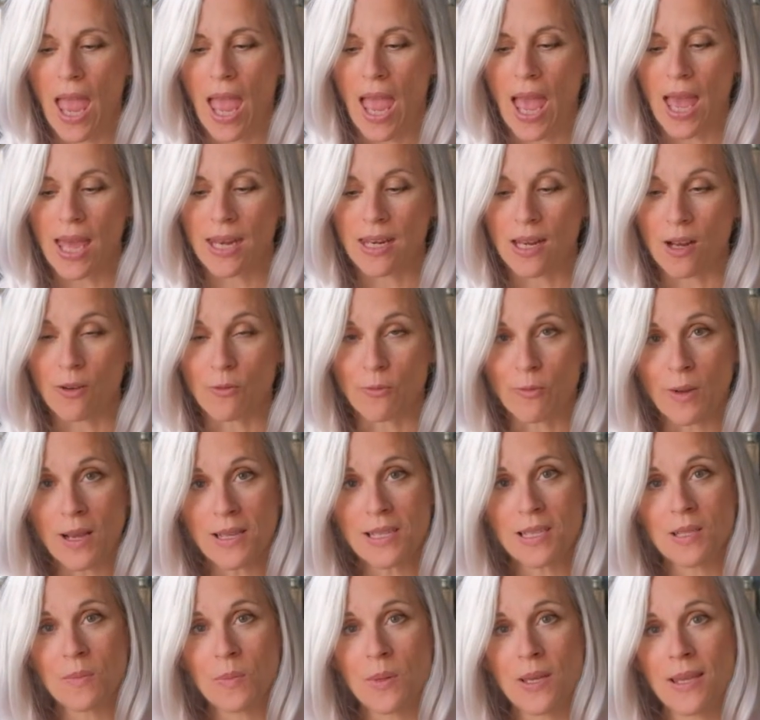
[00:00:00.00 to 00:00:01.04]
And a
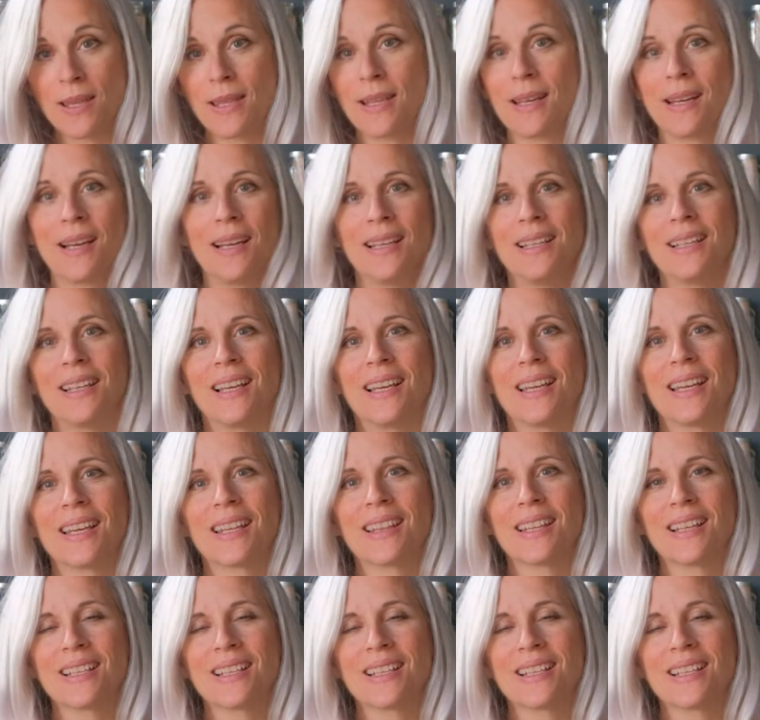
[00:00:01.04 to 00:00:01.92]
recipe that I like,